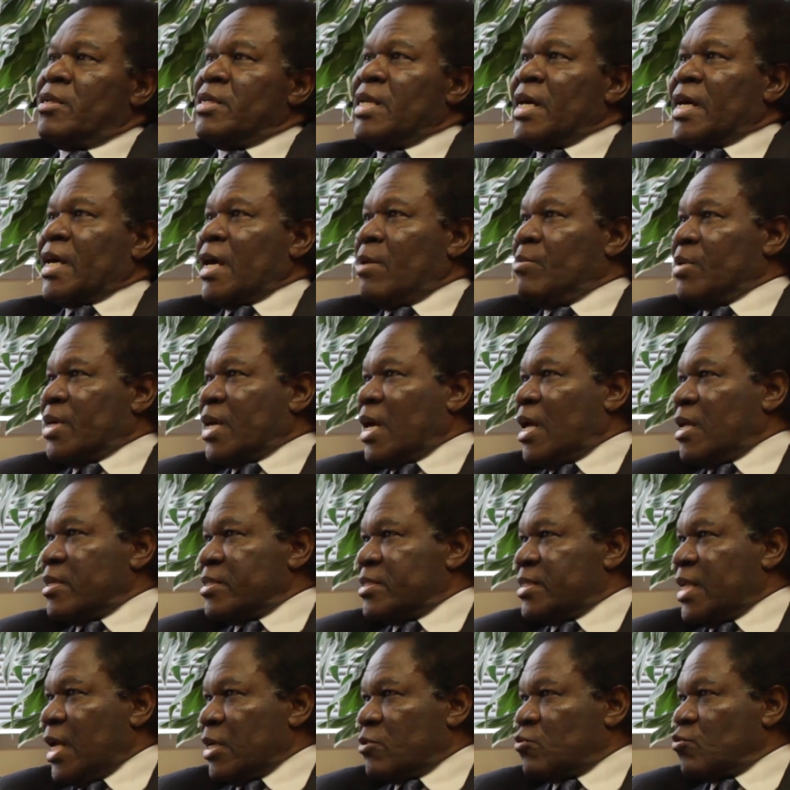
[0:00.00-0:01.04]
the
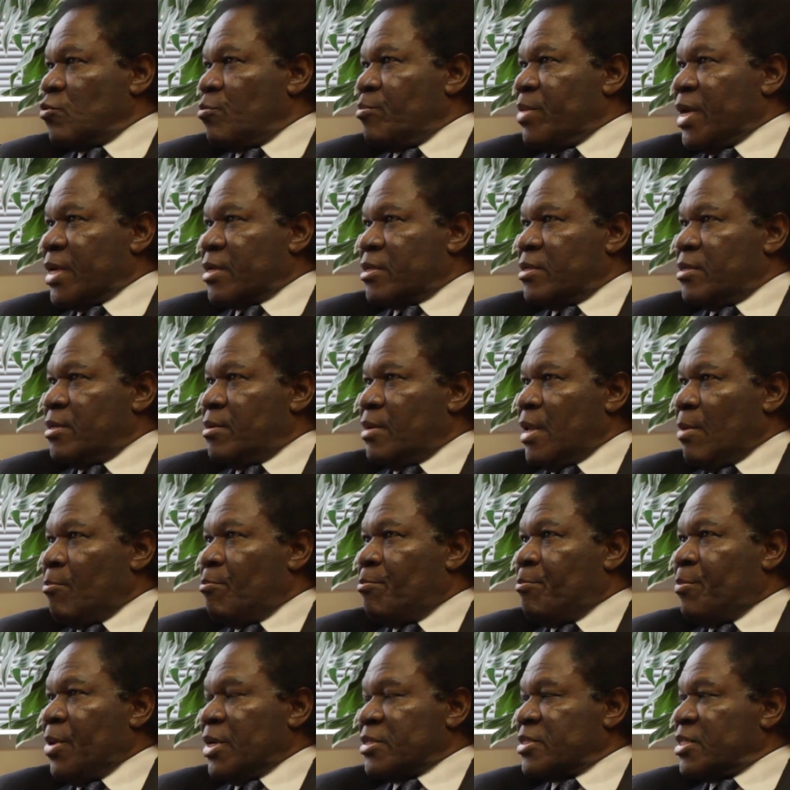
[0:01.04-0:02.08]
chemicals that will make a
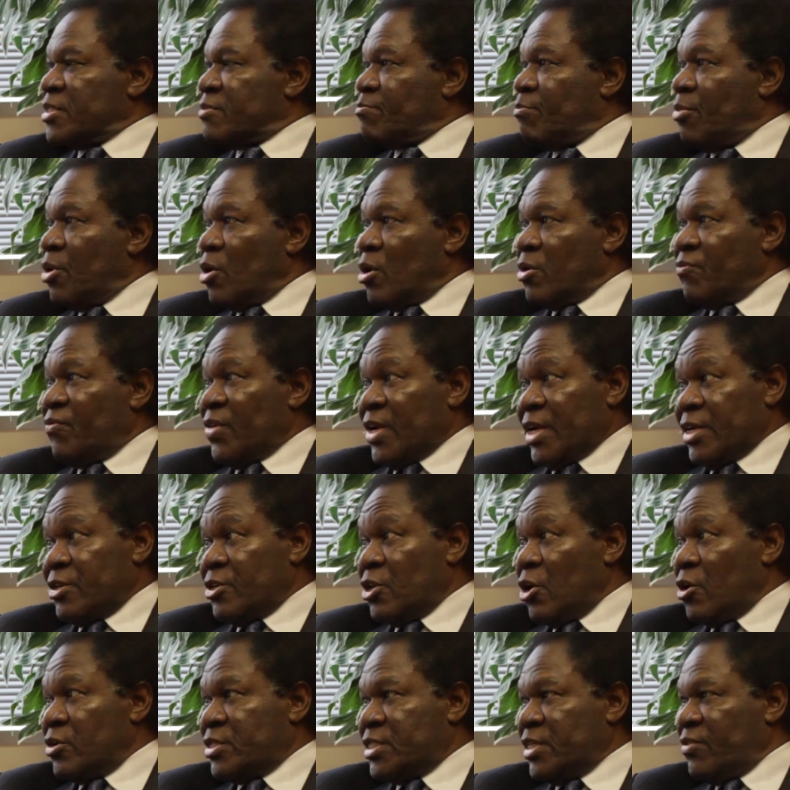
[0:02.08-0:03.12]
person's blood very
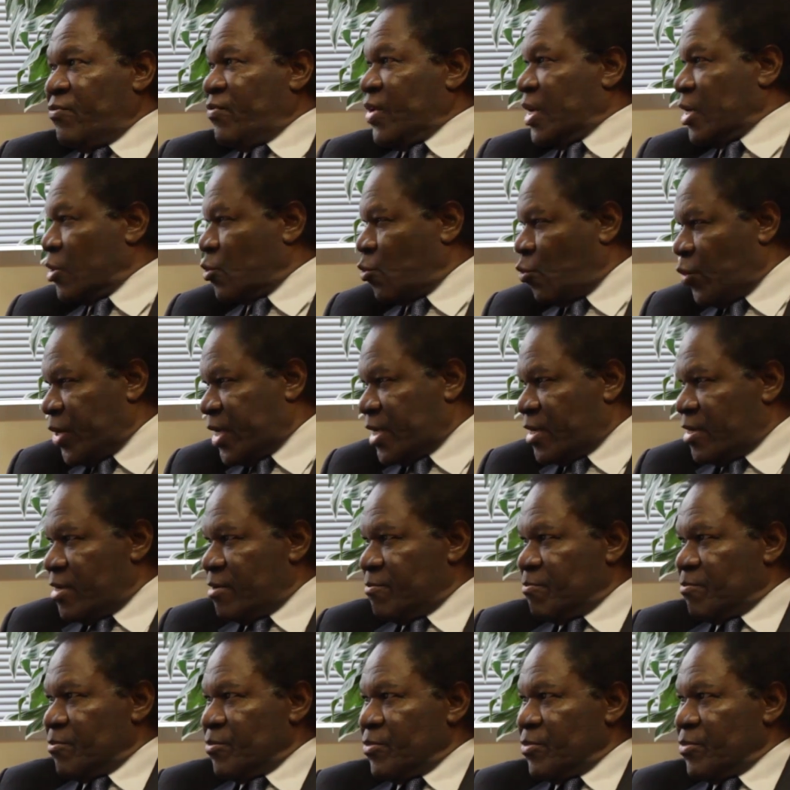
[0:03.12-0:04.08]
dirty very quick.